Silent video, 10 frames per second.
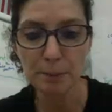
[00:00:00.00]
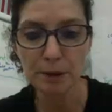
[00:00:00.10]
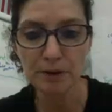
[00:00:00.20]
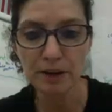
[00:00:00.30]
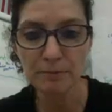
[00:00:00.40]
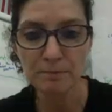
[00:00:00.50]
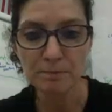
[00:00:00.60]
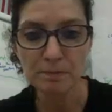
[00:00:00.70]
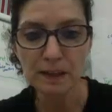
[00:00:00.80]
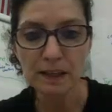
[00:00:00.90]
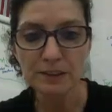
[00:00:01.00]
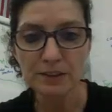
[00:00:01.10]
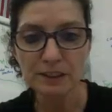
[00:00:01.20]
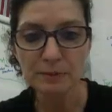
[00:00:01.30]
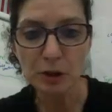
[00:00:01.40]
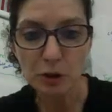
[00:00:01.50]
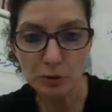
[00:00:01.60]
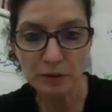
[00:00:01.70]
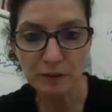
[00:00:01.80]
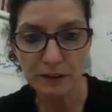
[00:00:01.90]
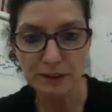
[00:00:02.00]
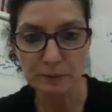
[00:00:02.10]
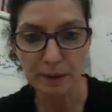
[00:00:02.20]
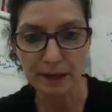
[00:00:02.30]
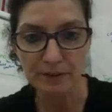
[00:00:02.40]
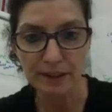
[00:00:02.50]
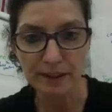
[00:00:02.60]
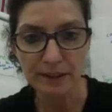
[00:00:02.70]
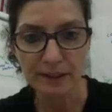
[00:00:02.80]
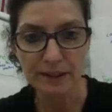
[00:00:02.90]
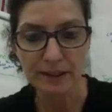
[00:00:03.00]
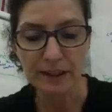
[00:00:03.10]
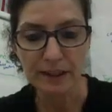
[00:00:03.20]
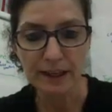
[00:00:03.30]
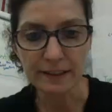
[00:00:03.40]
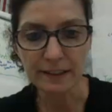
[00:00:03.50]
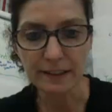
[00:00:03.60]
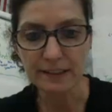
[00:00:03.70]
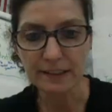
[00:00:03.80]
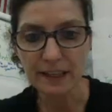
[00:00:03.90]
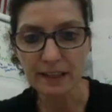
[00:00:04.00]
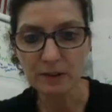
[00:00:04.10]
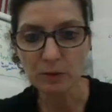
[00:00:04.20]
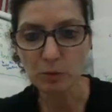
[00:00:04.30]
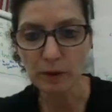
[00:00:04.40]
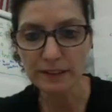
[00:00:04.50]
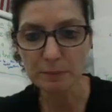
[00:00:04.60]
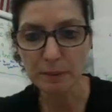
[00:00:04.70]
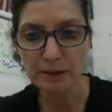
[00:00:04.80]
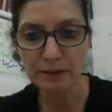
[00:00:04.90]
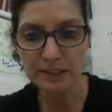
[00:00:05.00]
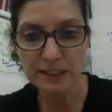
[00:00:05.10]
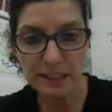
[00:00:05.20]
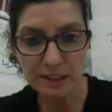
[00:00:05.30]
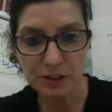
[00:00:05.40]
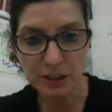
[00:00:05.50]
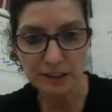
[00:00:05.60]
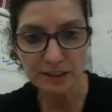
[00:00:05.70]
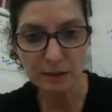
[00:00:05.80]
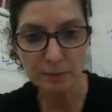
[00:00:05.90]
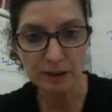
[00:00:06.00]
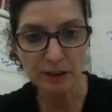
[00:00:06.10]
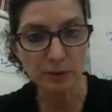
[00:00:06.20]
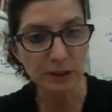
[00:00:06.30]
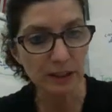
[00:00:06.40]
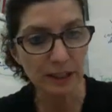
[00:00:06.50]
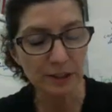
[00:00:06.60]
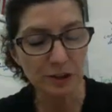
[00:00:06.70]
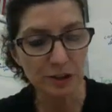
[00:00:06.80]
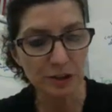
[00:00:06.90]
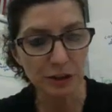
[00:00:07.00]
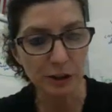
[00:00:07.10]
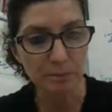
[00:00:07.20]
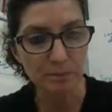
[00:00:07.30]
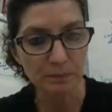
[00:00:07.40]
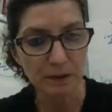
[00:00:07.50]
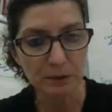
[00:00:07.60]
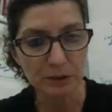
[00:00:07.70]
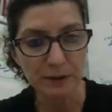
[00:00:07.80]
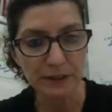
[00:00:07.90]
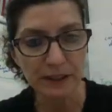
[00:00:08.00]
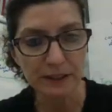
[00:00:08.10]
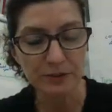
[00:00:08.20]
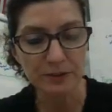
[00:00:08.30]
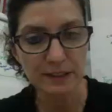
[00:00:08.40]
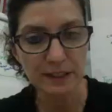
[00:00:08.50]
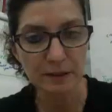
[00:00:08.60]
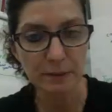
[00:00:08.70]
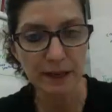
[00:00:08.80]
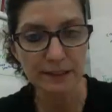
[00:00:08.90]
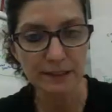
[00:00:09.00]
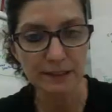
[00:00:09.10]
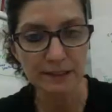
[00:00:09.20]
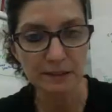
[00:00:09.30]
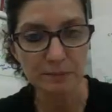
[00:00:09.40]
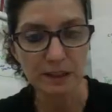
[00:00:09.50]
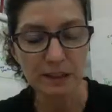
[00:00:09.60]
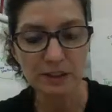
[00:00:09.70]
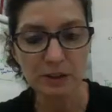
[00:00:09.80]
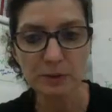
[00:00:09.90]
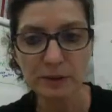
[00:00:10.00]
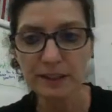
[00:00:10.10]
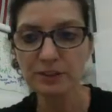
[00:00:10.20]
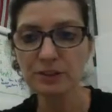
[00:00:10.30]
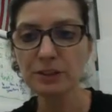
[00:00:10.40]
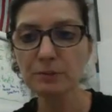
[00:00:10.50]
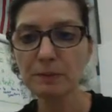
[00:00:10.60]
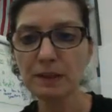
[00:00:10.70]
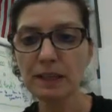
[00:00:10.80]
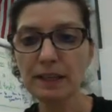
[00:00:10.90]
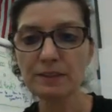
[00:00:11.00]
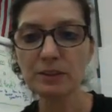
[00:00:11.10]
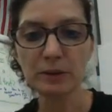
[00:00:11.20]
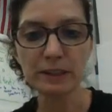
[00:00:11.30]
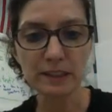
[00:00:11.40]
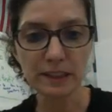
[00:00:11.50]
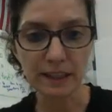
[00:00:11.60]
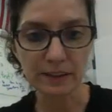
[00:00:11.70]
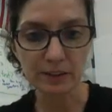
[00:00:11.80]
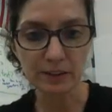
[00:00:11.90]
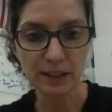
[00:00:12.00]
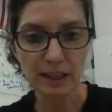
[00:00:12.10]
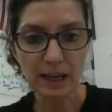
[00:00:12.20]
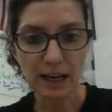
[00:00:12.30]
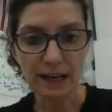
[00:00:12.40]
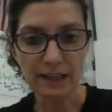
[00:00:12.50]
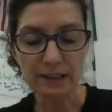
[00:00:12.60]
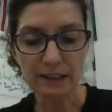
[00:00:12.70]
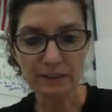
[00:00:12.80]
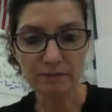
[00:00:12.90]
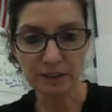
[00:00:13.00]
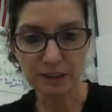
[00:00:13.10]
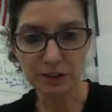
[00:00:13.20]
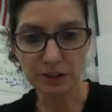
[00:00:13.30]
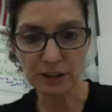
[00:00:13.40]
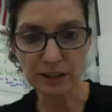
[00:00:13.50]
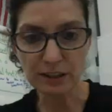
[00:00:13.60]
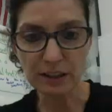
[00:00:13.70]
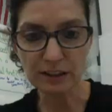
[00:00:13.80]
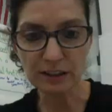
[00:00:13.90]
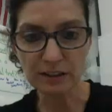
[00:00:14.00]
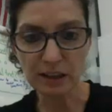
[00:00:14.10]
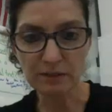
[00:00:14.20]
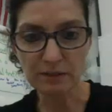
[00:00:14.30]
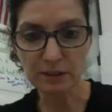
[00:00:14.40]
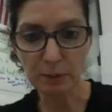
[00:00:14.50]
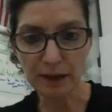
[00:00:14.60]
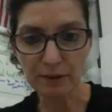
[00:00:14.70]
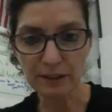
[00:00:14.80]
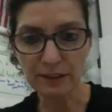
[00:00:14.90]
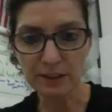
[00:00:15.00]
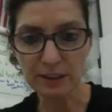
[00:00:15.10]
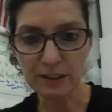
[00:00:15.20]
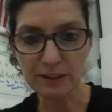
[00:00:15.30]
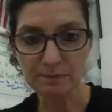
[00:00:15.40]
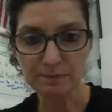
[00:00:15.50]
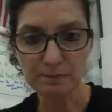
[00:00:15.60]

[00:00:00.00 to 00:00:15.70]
paragraph, it talks about who invented the battery. And then it said, what did the battery teach us about the relationship between electricity and magnetism? So relationship is going together. And the invention of the battery started